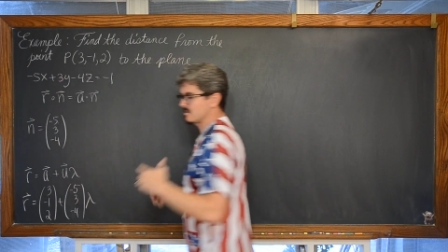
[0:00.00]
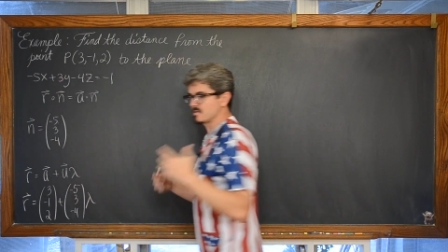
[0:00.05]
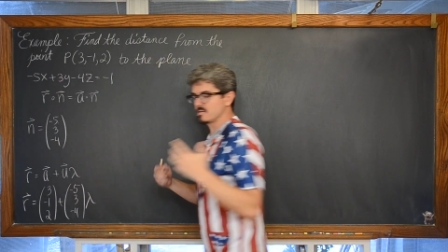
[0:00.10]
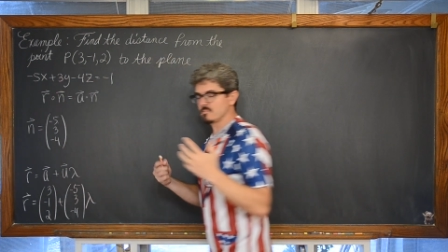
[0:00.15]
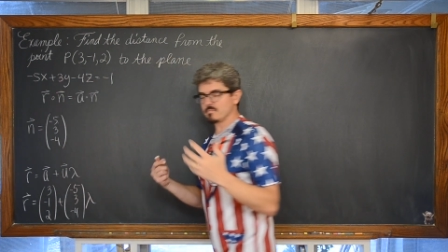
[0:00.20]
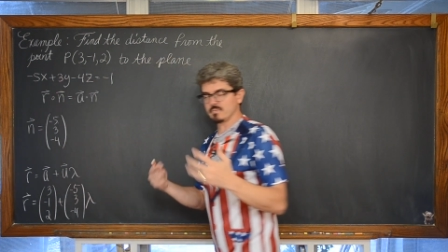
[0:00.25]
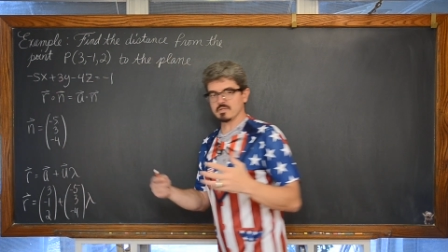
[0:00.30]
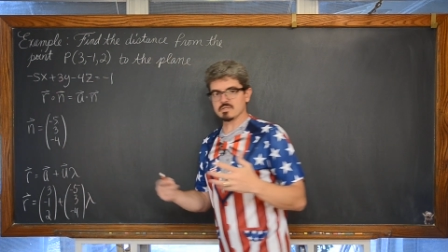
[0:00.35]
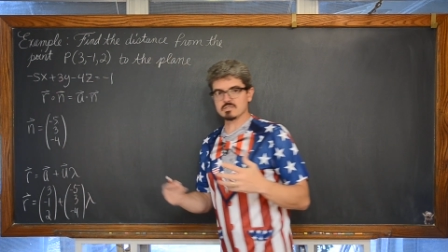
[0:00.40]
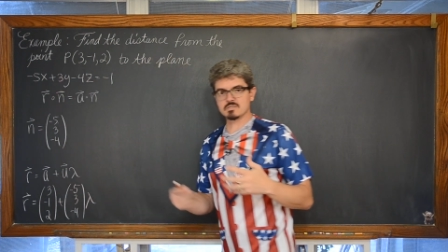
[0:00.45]

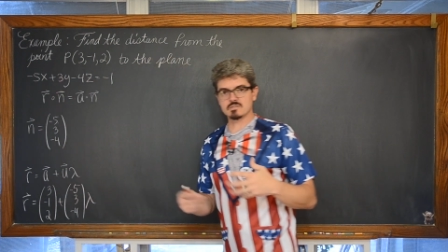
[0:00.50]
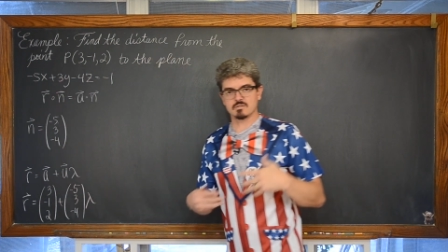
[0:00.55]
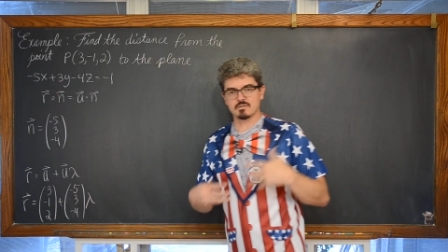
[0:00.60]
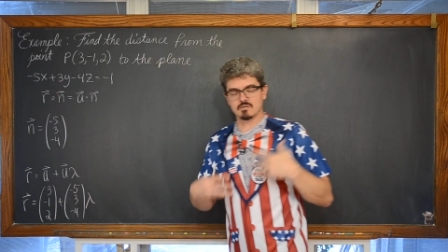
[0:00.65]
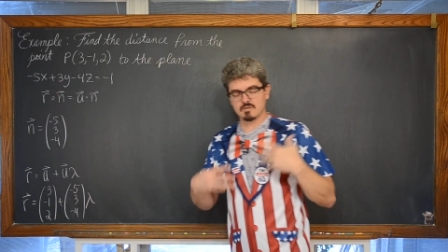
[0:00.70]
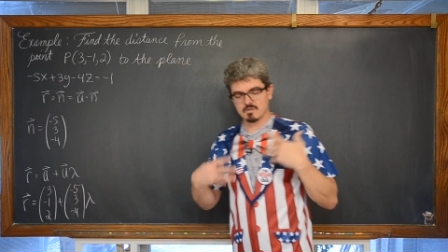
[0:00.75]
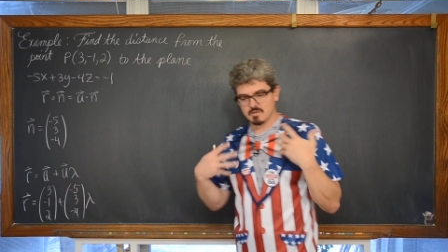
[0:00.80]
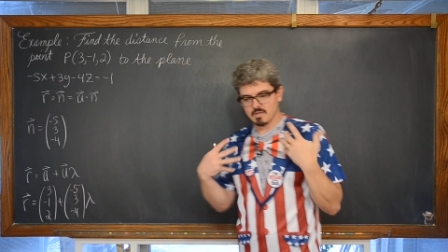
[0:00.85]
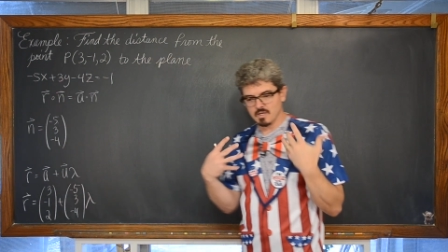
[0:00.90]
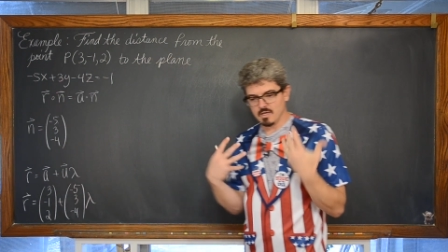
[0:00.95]
simplest
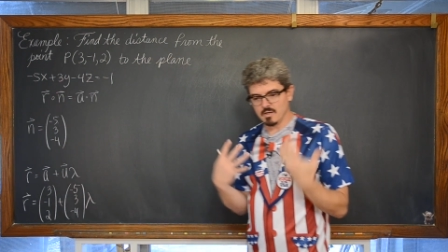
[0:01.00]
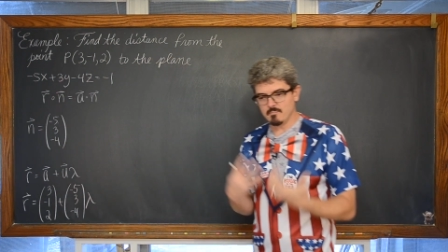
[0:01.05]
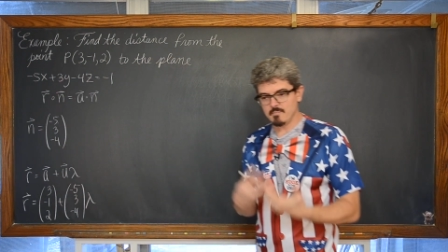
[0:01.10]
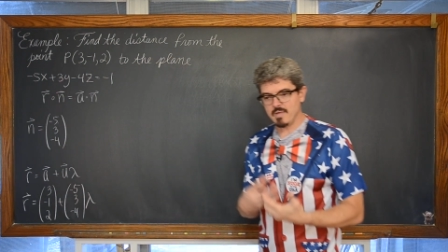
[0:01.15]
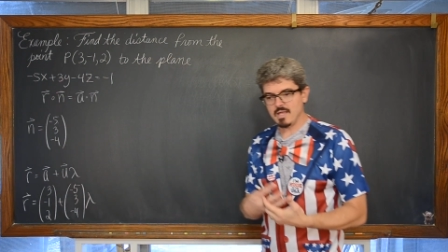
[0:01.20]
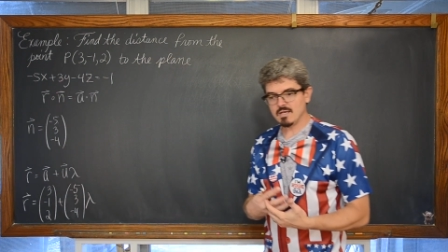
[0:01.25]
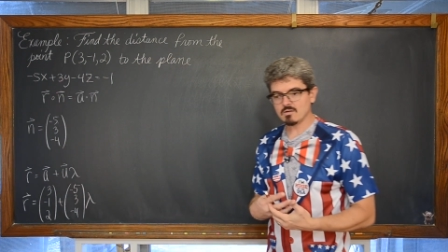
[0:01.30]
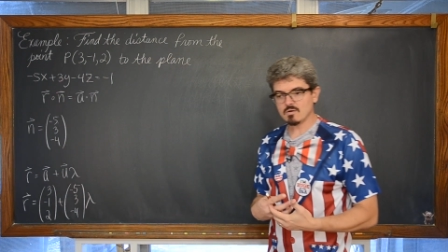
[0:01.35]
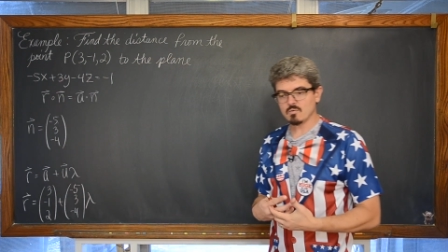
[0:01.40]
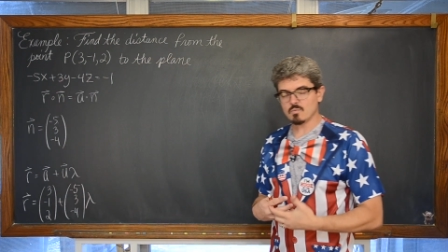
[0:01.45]
uh,
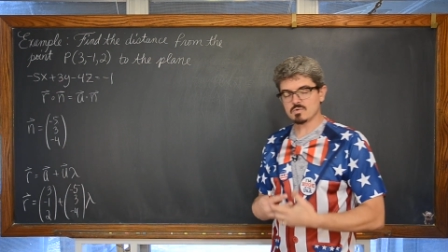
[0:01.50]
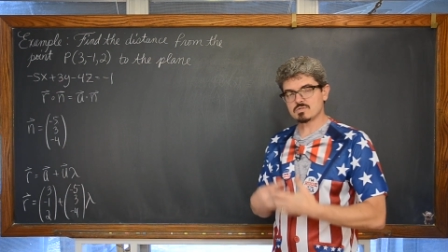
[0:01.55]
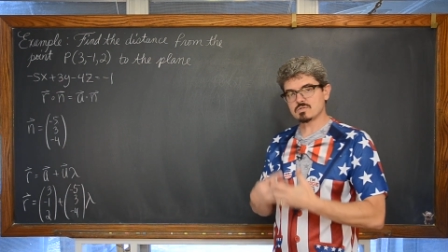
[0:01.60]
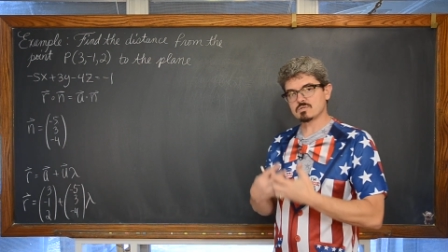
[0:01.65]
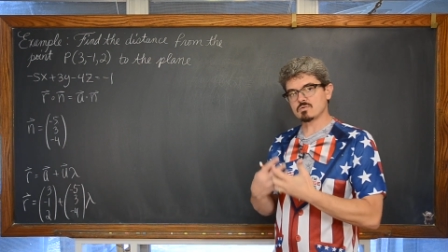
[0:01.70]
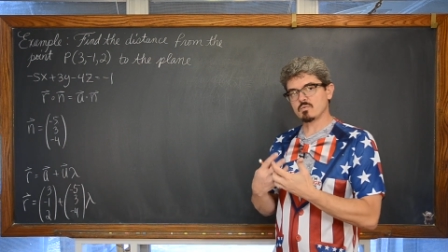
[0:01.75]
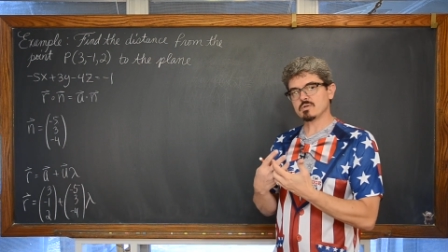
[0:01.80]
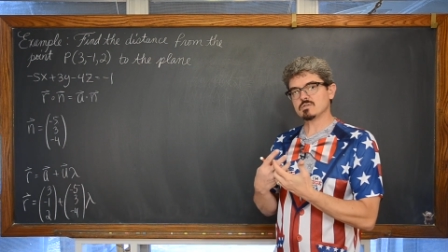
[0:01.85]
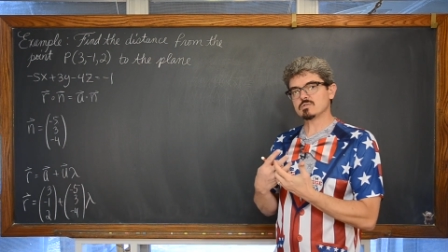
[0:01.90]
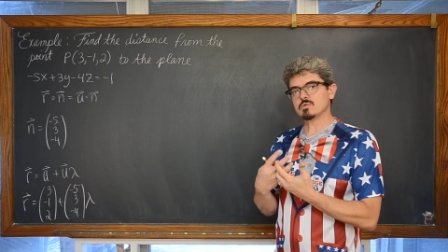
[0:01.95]
manner, which
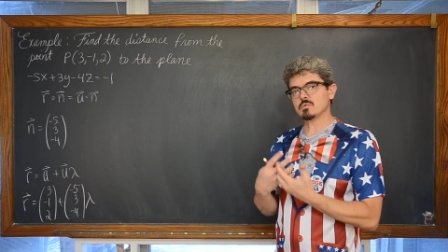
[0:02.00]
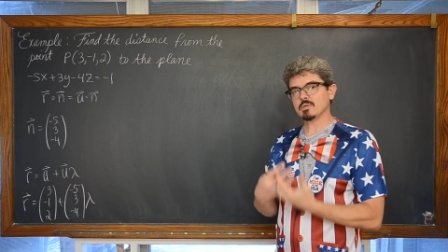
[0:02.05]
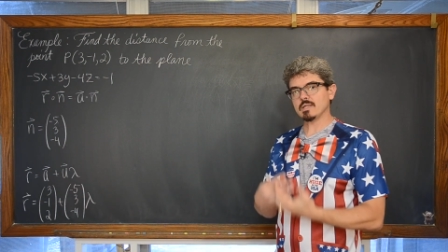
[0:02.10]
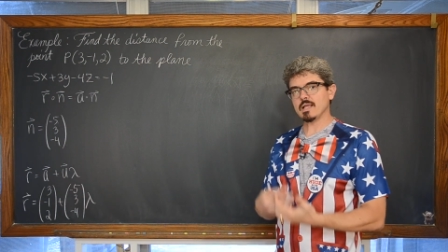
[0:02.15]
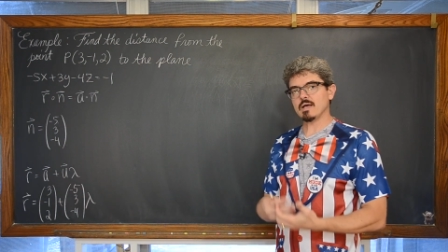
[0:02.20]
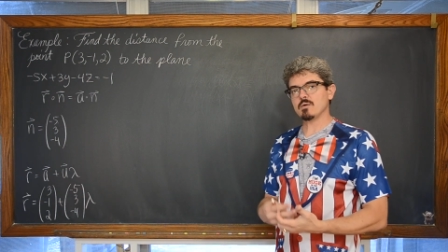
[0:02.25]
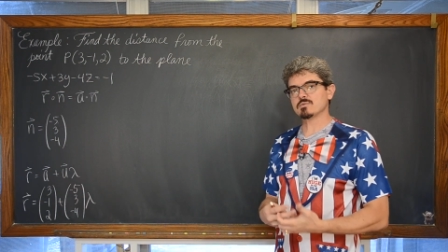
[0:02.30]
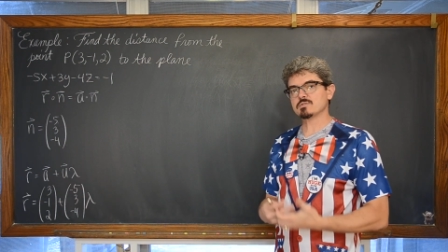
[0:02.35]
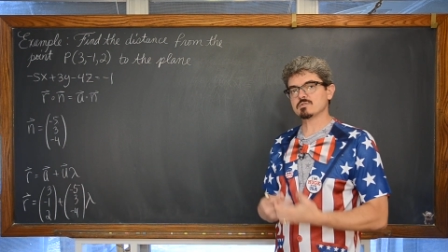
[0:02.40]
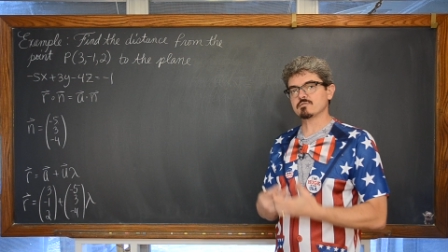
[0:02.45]
is going to allow us